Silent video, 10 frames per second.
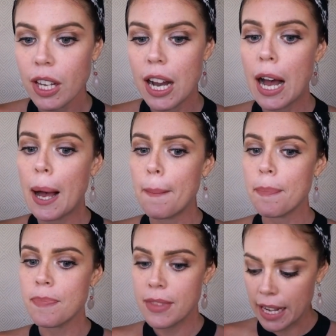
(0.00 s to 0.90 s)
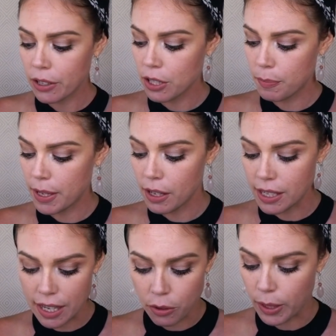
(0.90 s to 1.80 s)
That could be
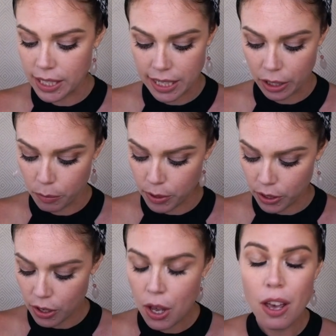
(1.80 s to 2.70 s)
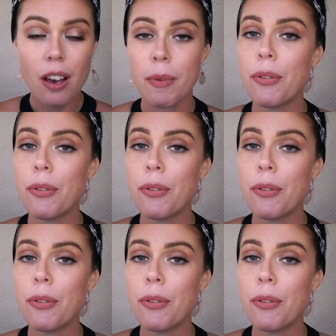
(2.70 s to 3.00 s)
another way to help you. My